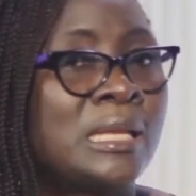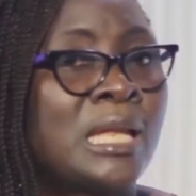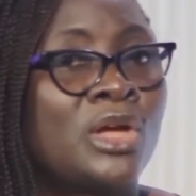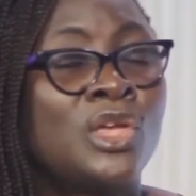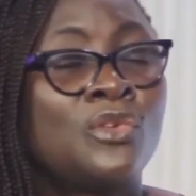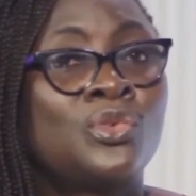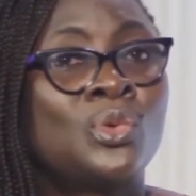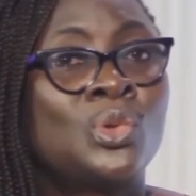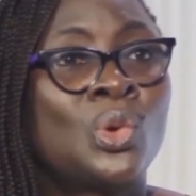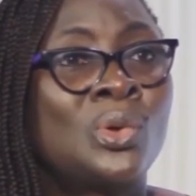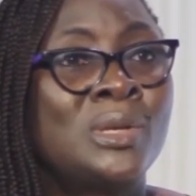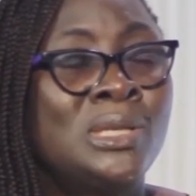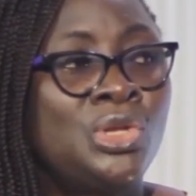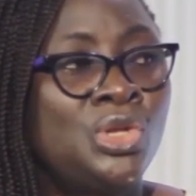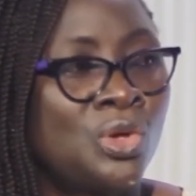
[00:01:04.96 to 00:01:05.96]
Now, if you
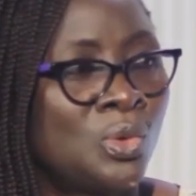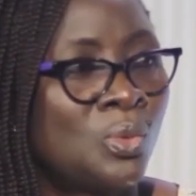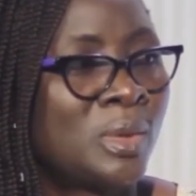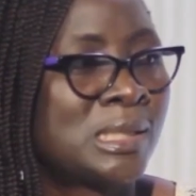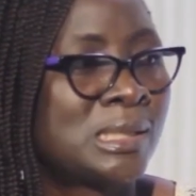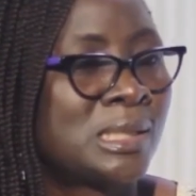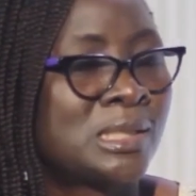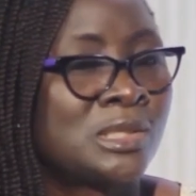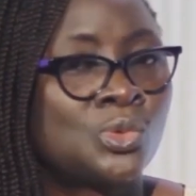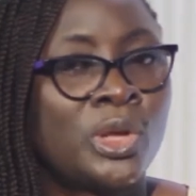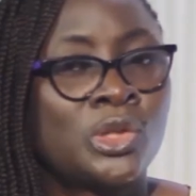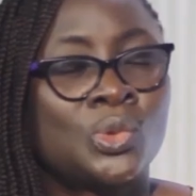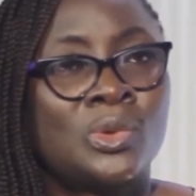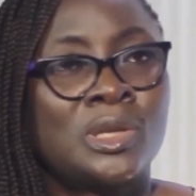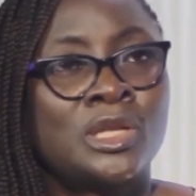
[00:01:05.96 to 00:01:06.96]
don't deal with it, it's
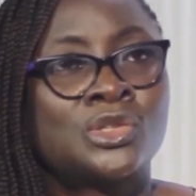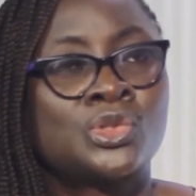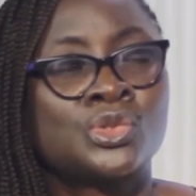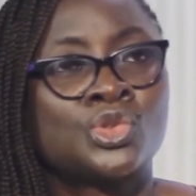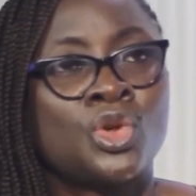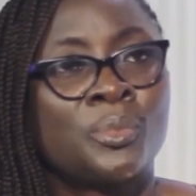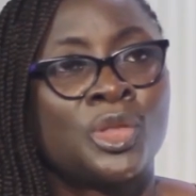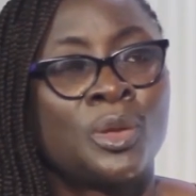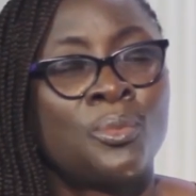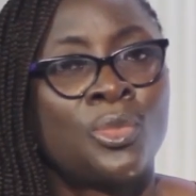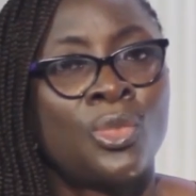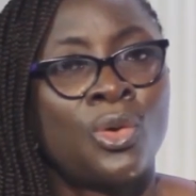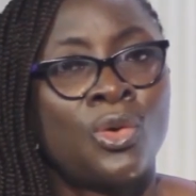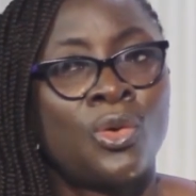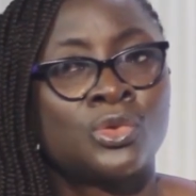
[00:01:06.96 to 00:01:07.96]
going to lead to something
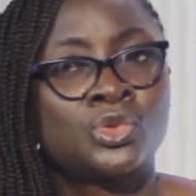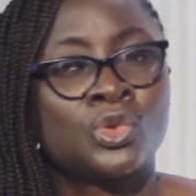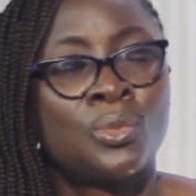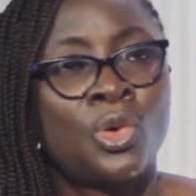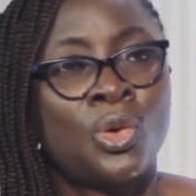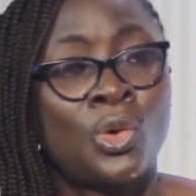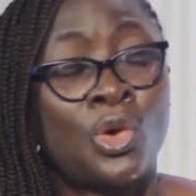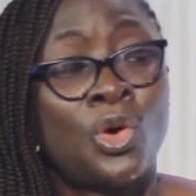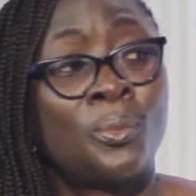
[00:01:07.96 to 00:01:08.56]
more, to more